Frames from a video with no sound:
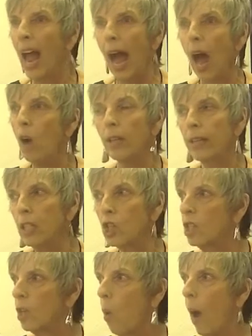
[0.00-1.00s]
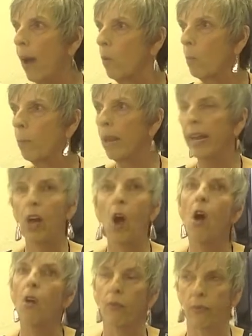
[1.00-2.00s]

how can they just go out and play golf?